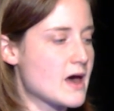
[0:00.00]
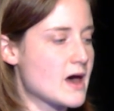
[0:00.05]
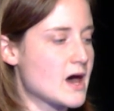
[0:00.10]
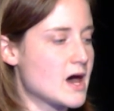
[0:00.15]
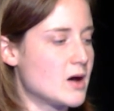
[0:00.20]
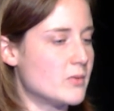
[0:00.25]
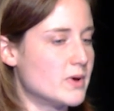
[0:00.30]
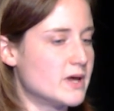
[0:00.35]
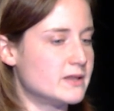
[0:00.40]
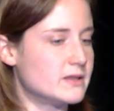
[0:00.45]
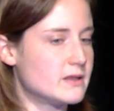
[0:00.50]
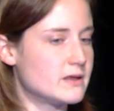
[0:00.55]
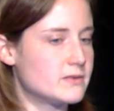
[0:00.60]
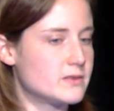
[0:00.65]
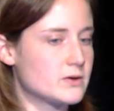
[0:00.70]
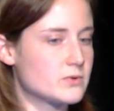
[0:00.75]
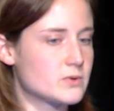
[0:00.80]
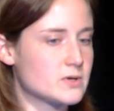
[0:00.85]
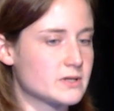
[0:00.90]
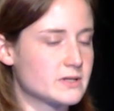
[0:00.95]
and
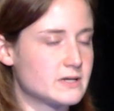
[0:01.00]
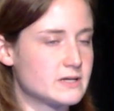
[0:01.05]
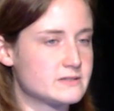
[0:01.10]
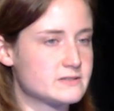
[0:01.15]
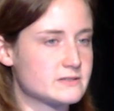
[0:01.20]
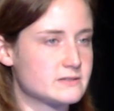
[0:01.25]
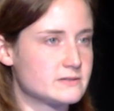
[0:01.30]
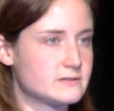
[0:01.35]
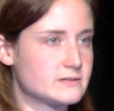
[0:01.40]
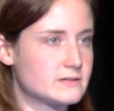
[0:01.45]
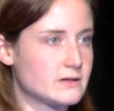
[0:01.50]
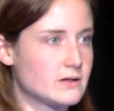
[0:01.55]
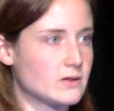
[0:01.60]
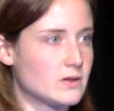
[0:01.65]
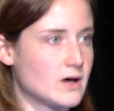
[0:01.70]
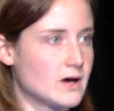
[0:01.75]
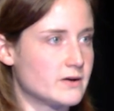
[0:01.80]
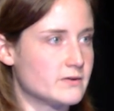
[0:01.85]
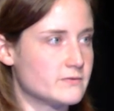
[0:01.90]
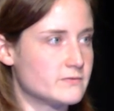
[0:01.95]
there really isn't a
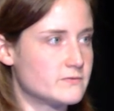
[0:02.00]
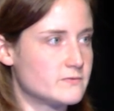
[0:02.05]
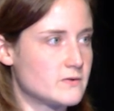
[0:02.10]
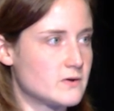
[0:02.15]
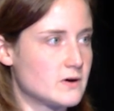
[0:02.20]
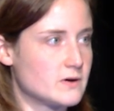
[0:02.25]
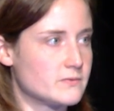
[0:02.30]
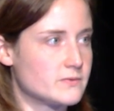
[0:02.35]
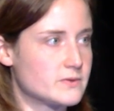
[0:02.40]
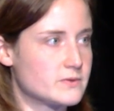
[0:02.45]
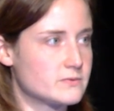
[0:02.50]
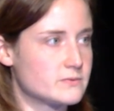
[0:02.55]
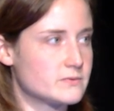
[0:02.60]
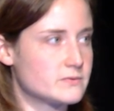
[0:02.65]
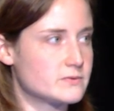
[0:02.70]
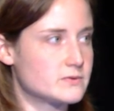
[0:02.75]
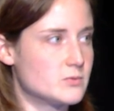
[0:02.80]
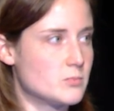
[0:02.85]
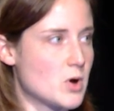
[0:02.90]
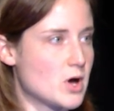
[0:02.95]
lot of,
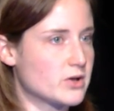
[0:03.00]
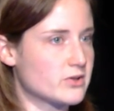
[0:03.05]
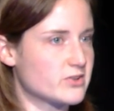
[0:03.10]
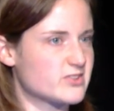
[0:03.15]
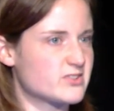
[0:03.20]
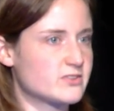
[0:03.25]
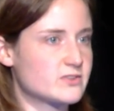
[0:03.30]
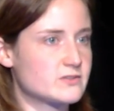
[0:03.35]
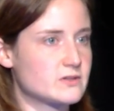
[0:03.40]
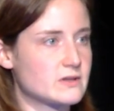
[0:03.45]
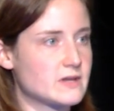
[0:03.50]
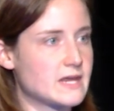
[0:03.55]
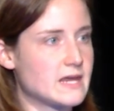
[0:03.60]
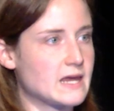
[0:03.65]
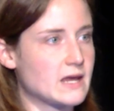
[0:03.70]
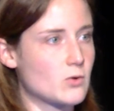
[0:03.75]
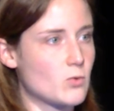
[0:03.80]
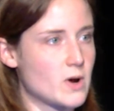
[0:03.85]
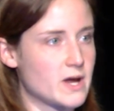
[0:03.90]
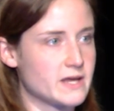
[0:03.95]
the models
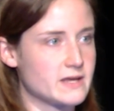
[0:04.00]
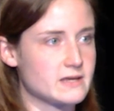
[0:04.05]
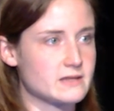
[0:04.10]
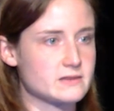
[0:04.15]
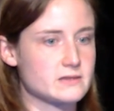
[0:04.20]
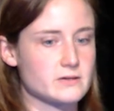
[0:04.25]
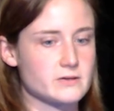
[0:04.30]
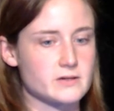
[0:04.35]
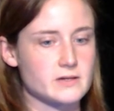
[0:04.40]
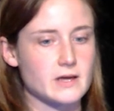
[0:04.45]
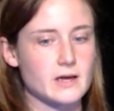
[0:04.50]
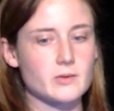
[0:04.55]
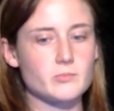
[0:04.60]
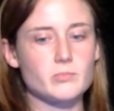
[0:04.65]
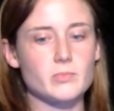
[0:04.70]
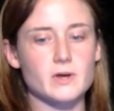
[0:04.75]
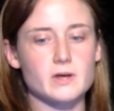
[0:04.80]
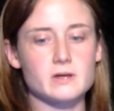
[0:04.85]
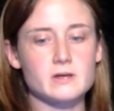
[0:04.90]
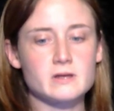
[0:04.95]
can't quite get there yet,
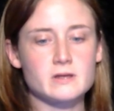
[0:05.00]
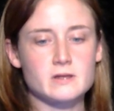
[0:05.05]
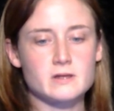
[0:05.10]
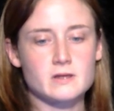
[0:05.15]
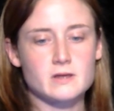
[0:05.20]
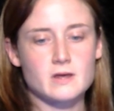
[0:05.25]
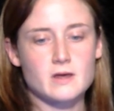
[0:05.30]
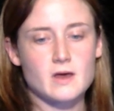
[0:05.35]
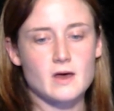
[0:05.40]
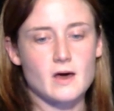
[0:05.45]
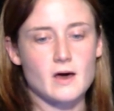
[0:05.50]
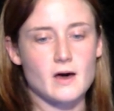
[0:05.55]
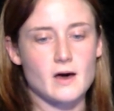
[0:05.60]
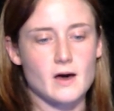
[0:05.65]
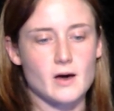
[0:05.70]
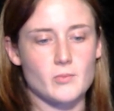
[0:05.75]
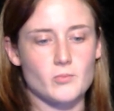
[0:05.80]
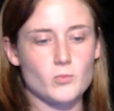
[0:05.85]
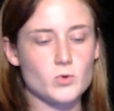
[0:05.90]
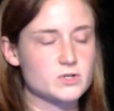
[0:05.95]
but
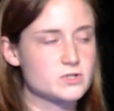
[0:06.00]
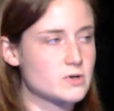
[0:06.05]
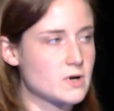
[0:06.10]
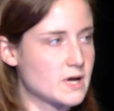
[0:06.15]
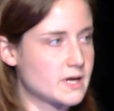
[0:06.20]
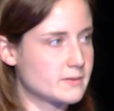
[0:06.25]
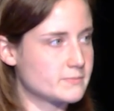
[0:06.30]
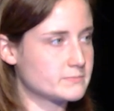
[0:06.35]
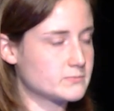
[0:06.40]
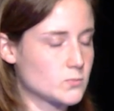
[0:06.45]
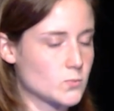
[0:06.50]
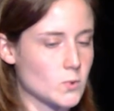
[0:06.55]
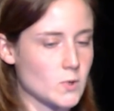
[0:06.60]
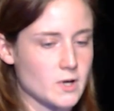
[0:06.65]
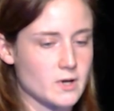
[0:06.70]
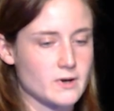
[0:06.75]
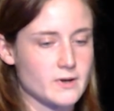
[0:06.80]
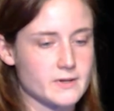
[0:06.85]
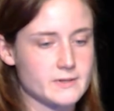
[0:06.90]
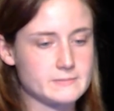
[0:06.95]
we're trying,
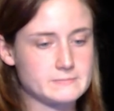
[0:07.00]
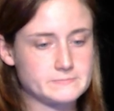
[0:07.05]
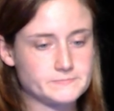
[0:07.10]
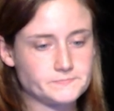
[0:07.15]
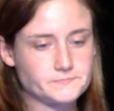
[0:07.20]
working on it.